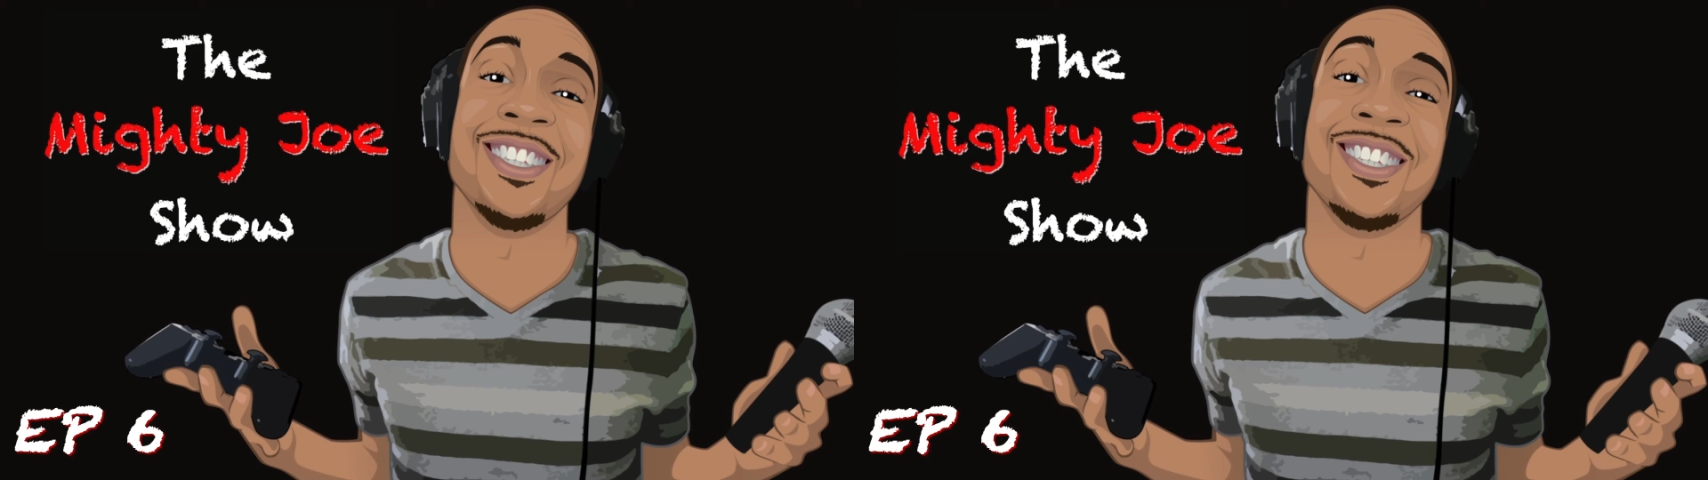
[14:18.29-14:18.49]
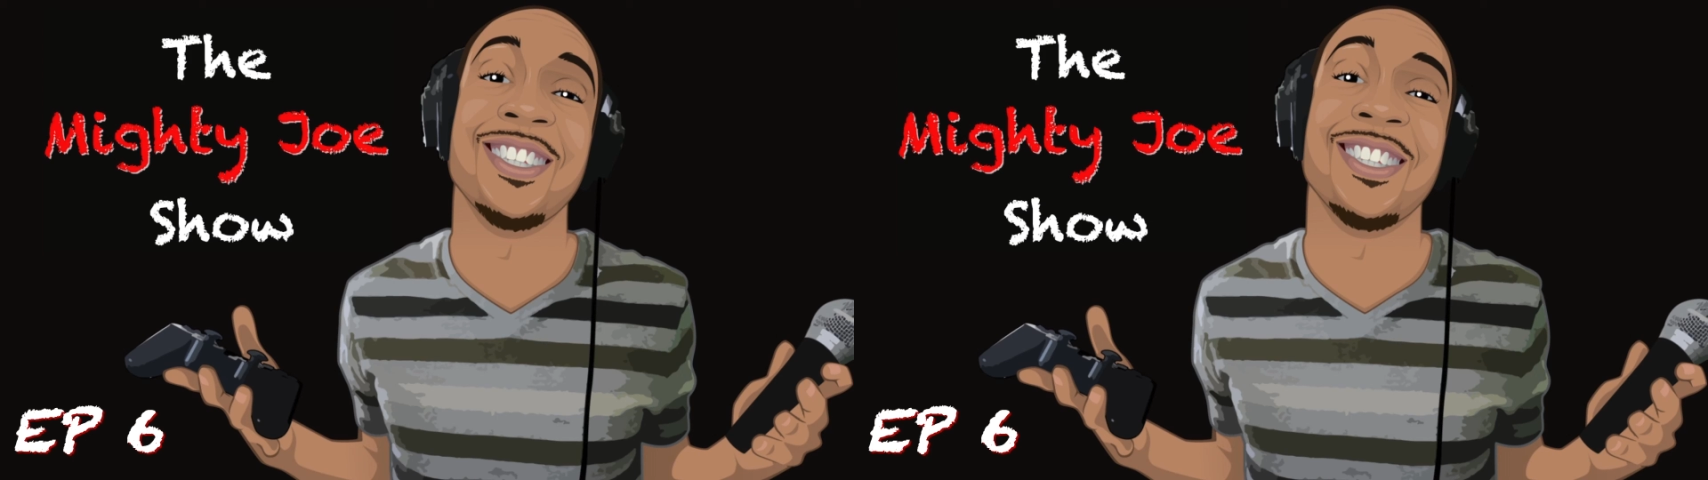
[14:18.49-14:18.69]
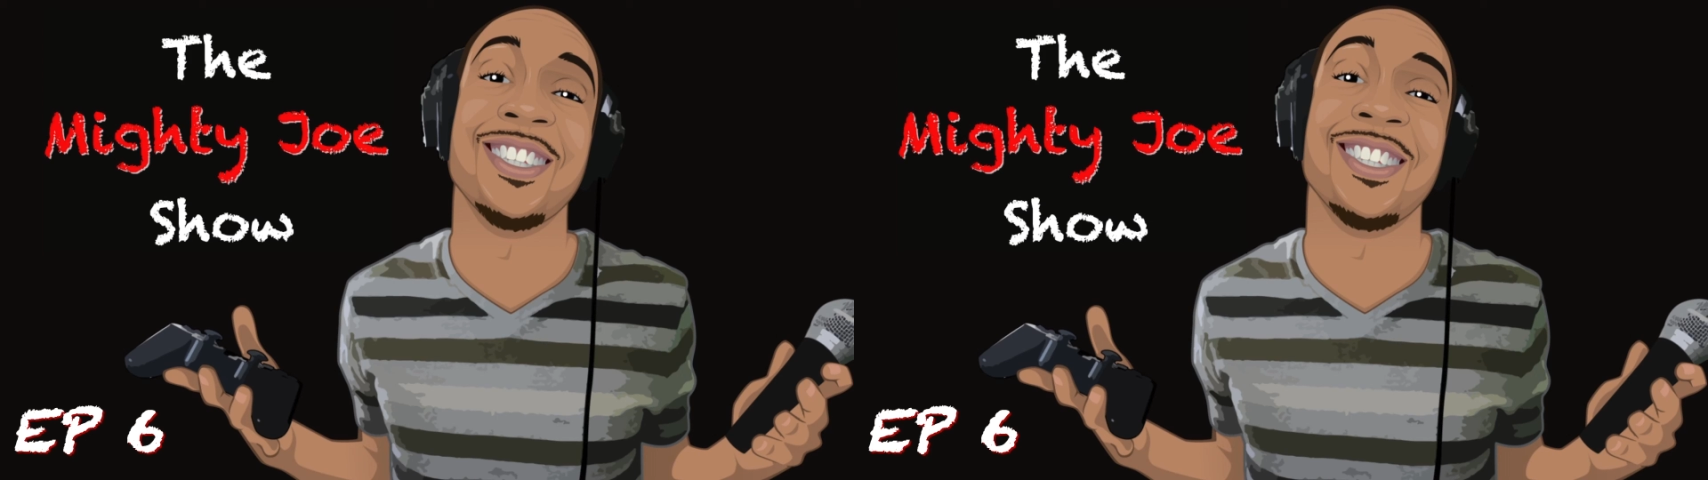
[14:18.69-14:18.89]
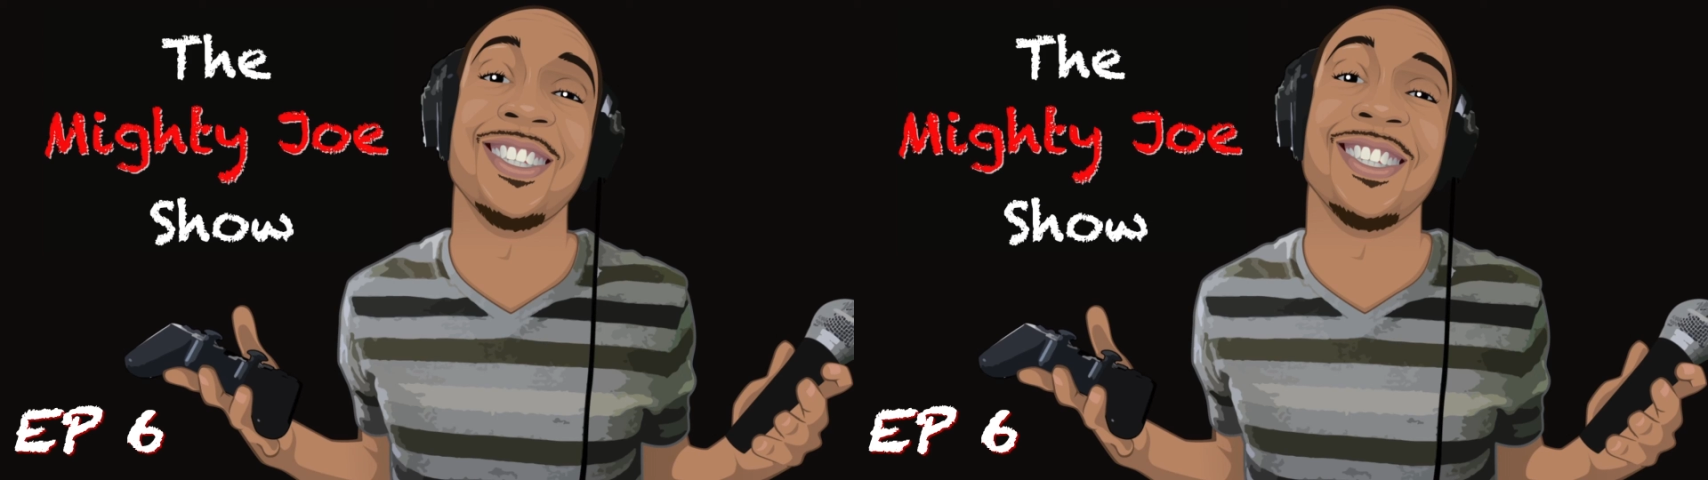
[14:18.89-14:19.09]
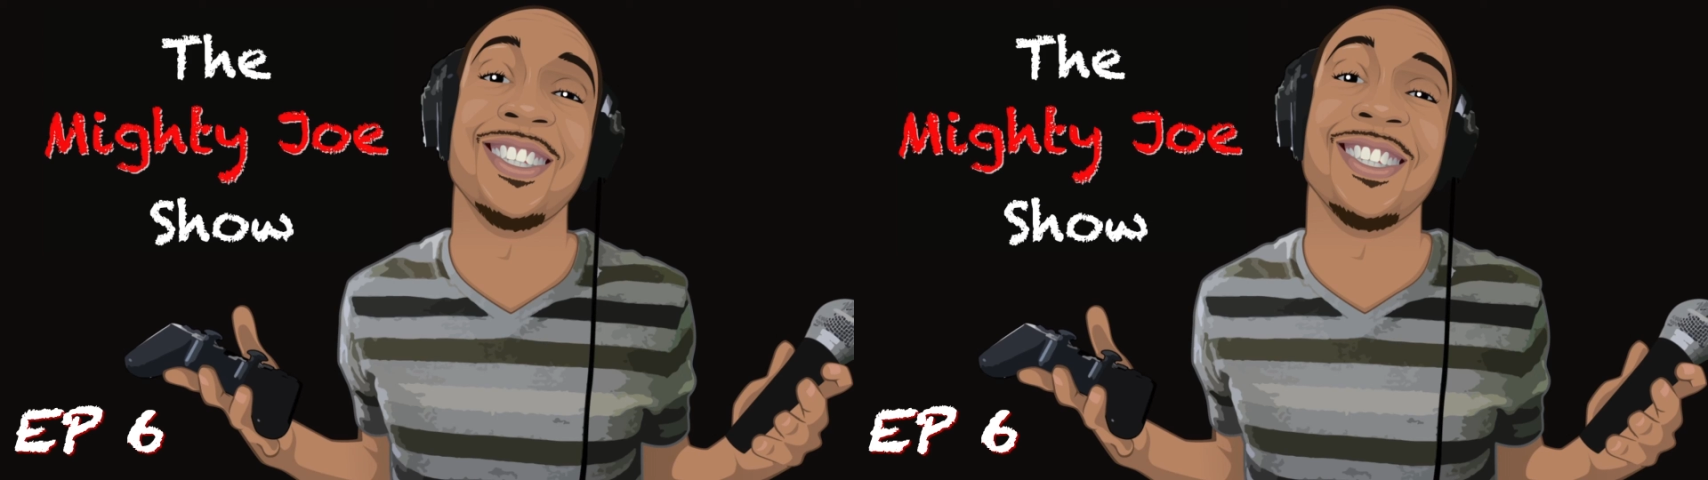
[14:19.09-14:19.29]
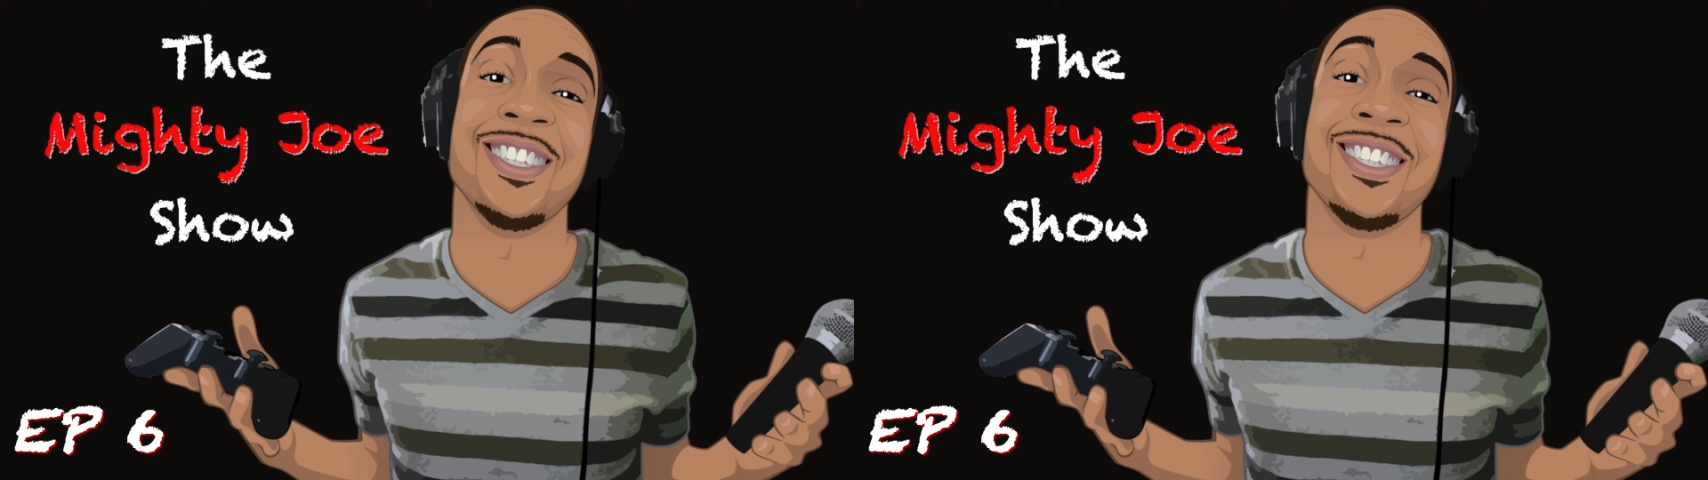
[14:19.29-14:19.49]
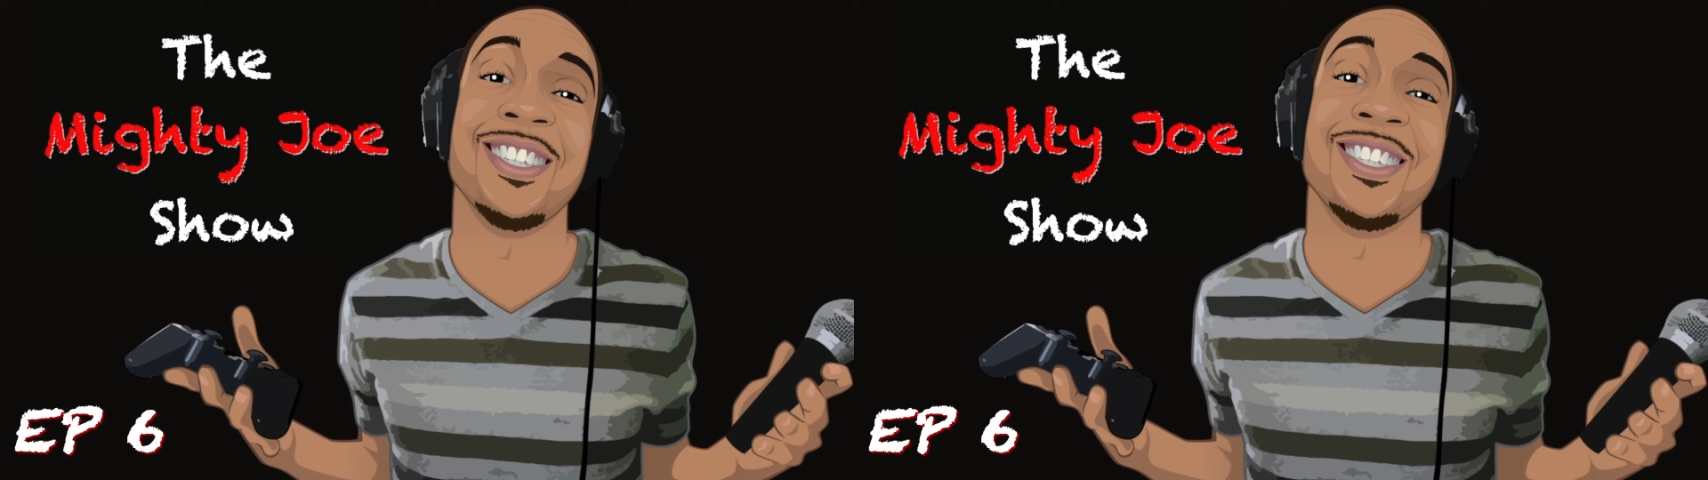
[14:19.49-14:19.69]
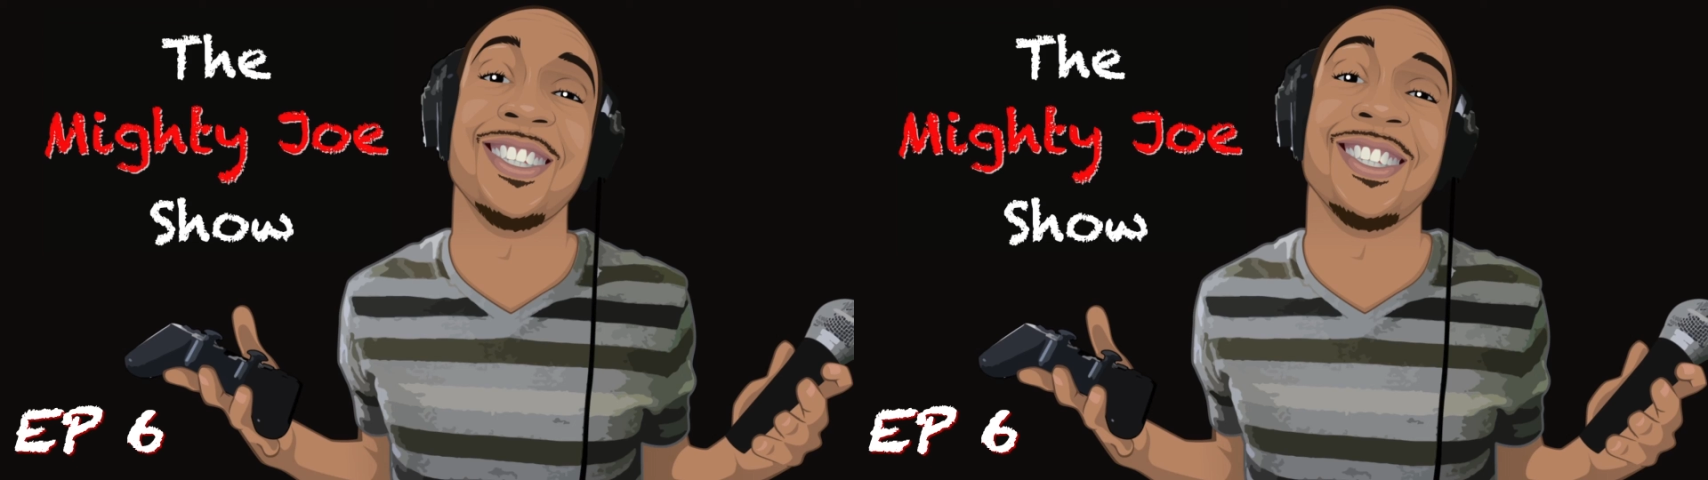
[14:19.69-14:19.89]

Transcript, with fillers: I'm just trying to think if there's